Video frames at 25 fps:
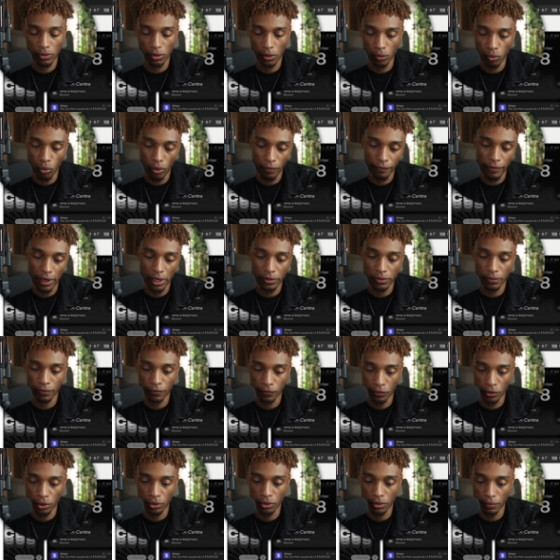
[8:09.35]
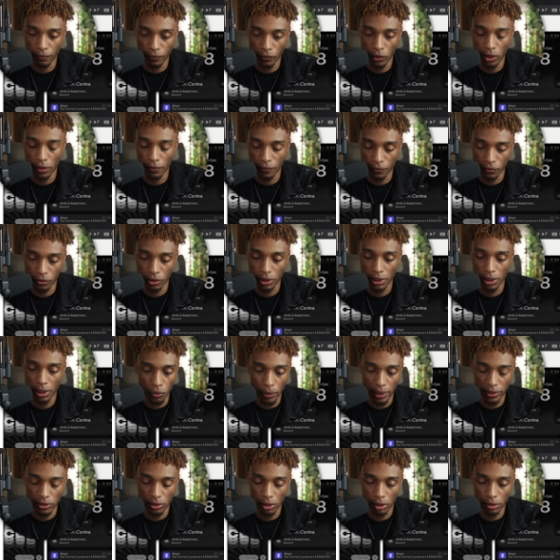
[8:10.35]
So 1,333
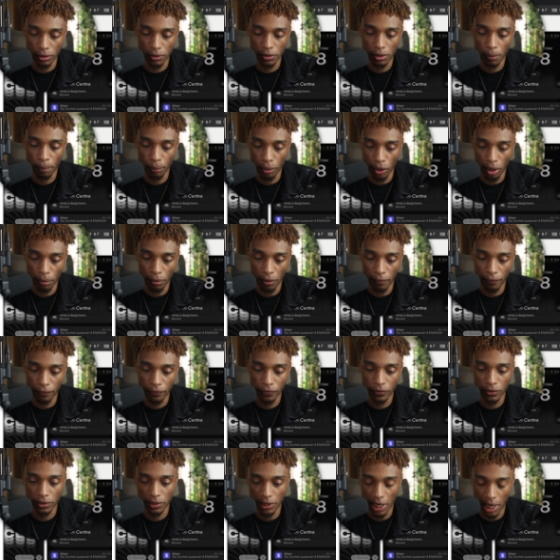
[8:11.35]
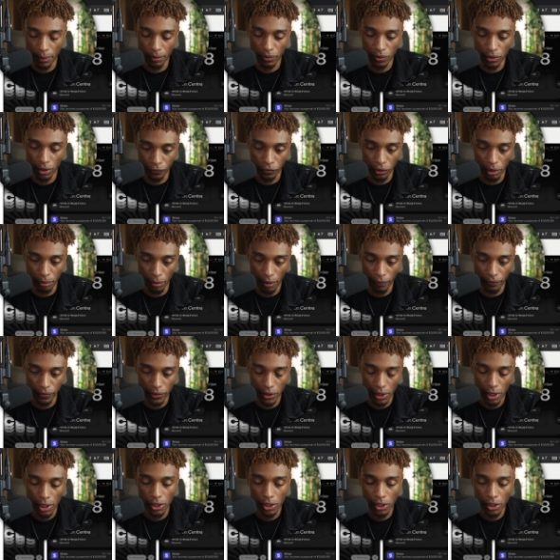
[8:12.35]
US dollars per month times three months.